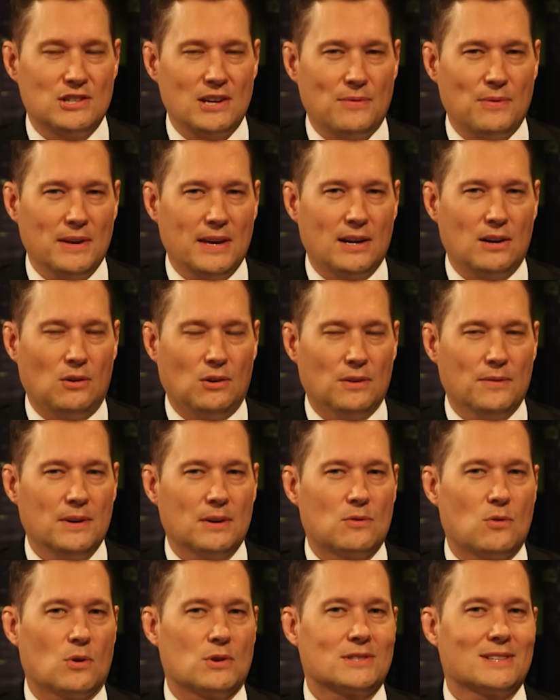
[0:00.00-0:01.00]
definitely get a hold of it.
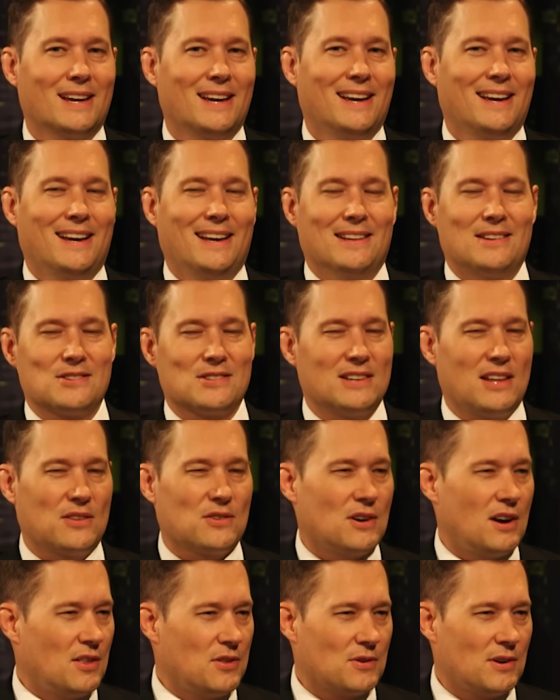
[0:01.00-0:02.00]
Of course, there's
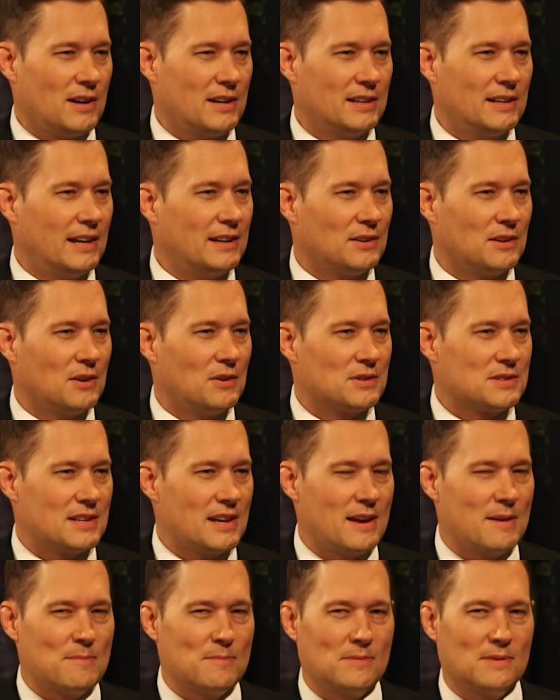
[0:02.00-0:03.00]
another author on it. I don't know his name.